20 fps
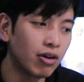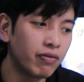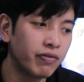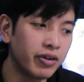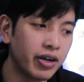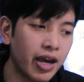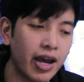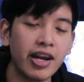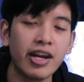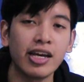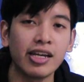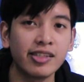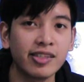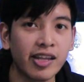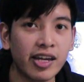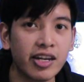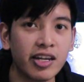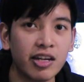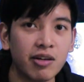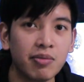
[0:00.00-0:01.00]
over an
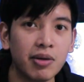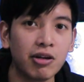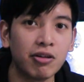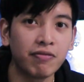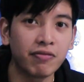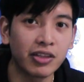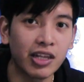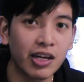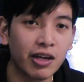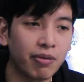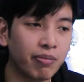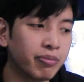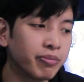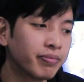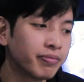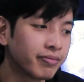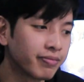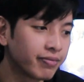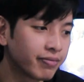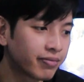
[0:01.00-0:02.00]
extended amount of time.
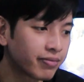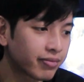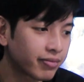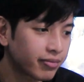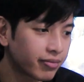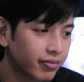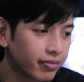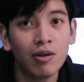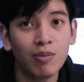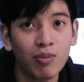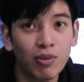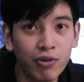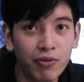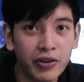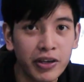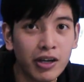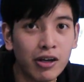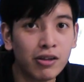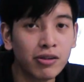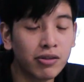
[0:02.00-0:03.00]

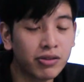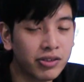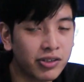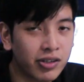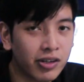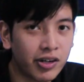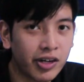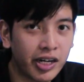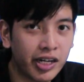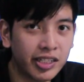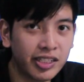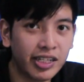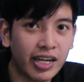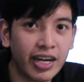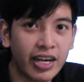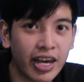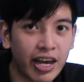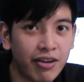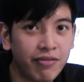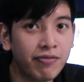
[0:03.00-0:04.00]
Moving on to storage, I
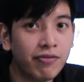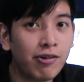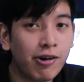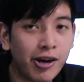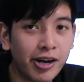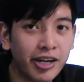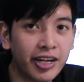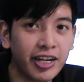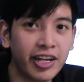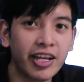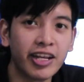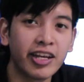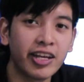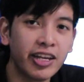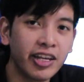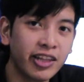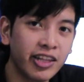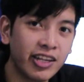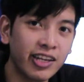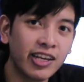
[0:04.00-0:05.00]
have
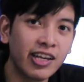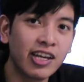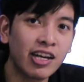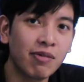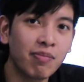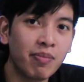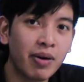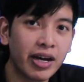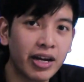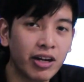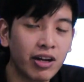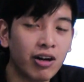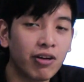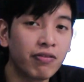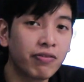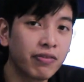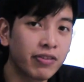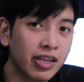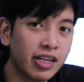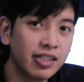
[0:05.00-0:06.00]
480GB
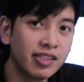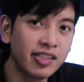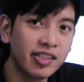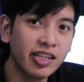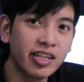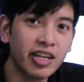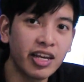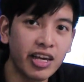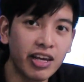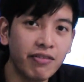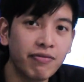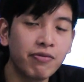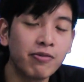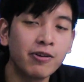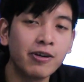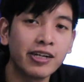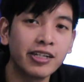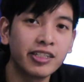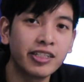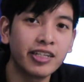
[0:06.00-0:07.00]
of Kingston
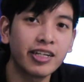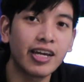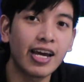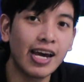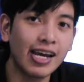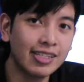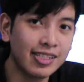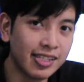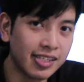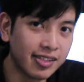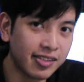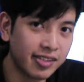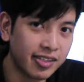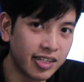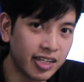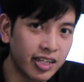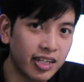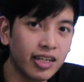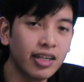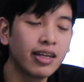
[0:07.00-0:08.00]
A400
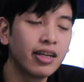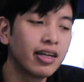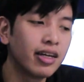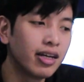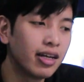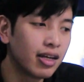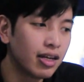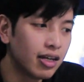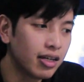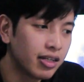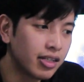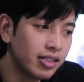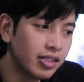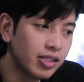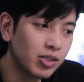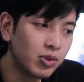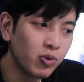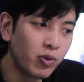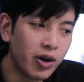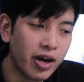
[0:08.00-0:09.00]
SSD. This
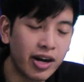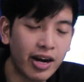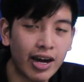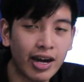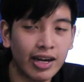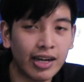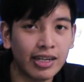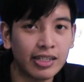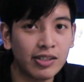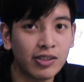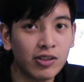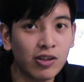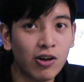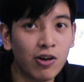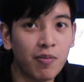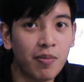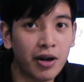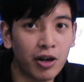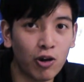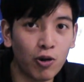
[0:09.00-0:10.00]
is where I
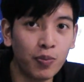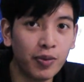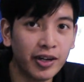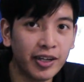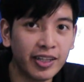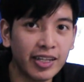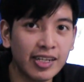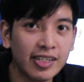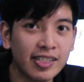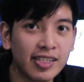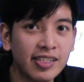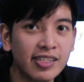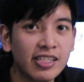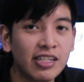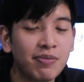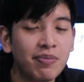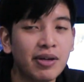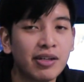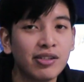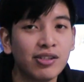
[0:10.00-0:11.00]
store my operating
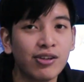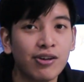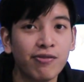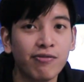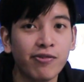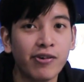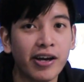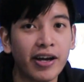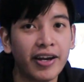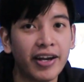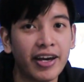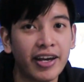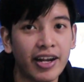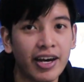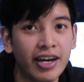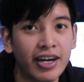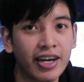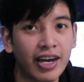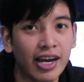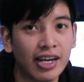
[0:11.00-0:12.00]
system and software that
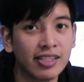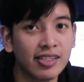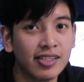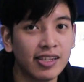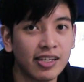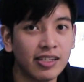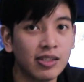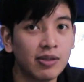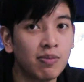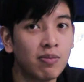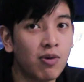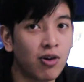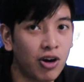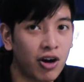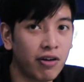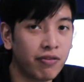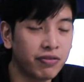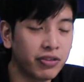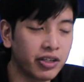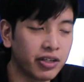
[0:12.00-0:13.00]
I access more
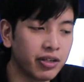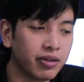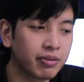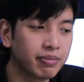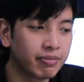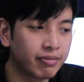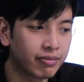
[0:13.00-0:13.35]
often.